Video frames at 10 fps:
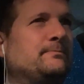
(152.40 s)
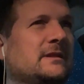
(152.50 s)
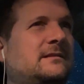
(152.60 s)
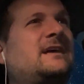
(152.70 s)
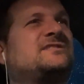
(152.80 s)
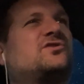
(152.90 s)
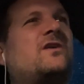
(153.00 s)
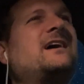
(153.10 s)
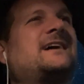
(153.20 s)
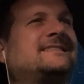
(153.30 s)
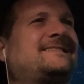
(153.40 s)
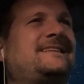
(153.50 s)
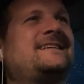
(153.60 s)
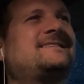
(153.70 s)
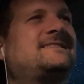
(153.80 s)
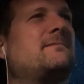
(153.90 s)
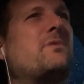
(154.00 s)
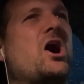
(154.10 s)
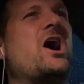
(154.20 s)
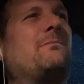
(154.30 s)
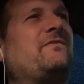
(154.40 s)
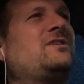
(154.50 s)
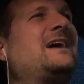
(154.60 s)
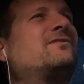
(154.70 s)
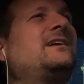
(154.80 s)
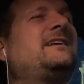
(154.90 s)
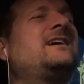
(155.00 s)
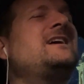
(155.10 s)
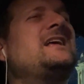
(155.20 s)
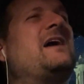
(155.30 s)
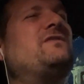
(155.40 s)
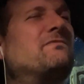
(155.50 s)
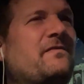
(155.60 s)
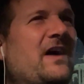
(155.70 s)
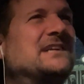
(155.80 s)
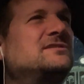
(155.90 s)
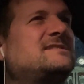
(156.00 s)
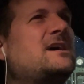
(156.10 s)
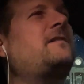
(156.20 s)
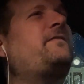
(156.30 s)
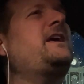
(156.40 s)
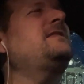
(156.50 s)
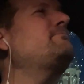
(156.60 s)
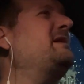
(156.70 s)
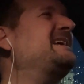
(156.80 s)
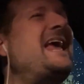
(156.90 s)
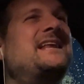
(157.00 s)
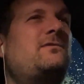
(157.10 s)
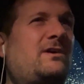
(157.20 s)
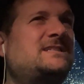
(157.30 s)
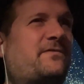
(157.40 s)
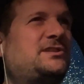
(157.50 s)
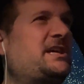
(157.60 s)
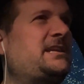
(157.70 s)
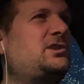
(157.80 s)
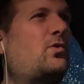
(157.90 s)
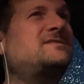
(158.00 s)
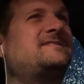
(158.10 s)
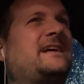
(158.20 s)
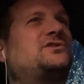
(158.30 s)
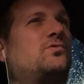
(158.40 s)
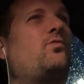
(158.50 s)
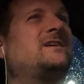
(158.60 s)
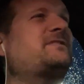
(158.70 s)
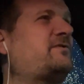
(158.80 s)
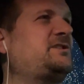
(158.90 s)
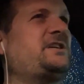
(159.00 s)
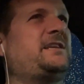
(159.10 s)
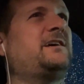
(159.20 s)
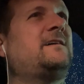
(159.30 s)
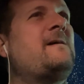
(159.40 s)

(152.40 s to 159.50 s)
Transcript: Las Trancas is the bomb. If you ever find yourself in Buckhannon, West Virginia, north central West Virginia,